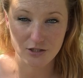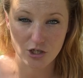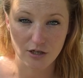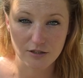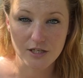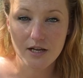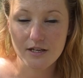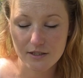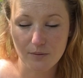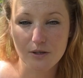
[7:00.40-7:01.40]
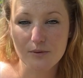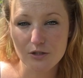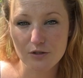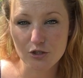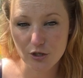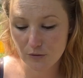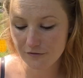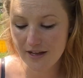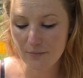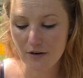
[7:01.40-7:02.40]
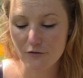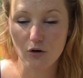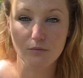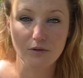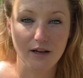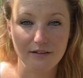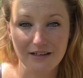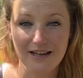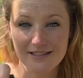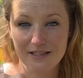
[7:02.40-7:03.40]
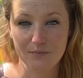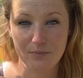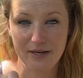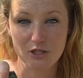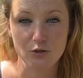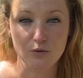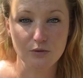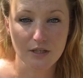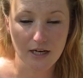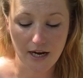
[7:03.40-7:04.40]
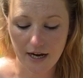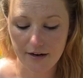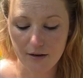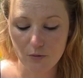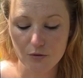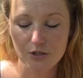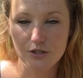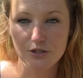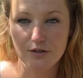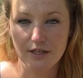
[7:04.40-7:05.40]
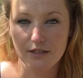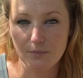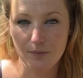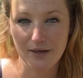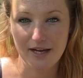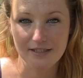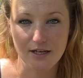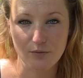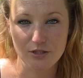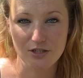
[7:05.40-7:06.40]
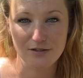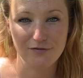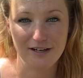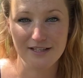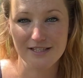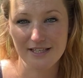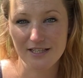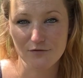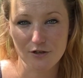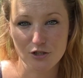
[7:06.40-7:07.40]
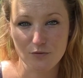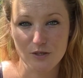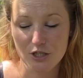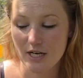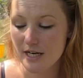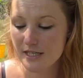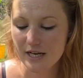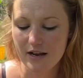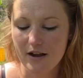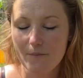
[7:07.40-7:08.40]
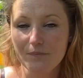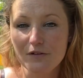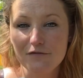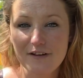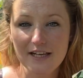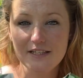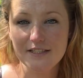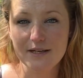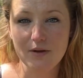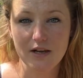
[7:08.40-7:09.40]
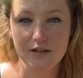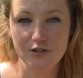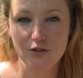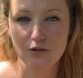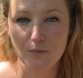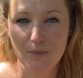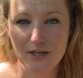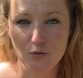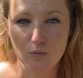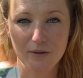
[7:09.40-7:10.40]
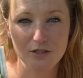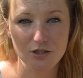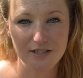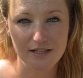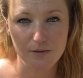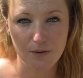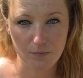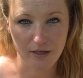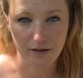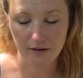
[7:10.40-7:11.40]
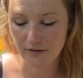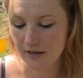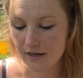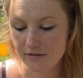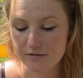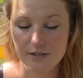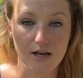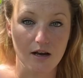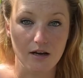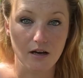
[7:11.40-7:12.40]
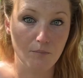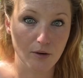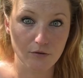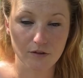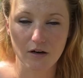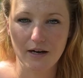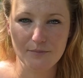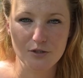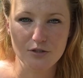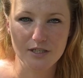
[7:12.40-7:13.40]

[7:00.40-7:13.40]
chard. So I'm going to be doing two of them. I've got like classic perpetual, and I'm also doing the Beeta, which is a Frankie Seeds version, which is fairly similar to the perpetual, but it just gets a bit bigger, and both are absolutely